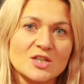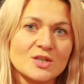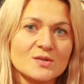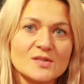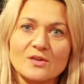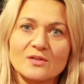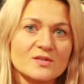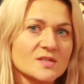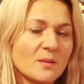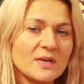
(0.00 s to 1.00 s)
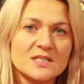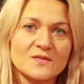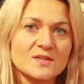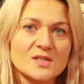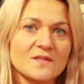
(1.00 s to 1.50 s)
to use on so many
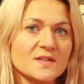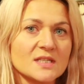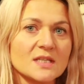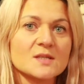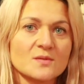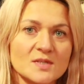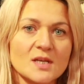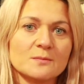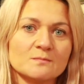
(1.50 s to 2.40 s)
different surfaces. So.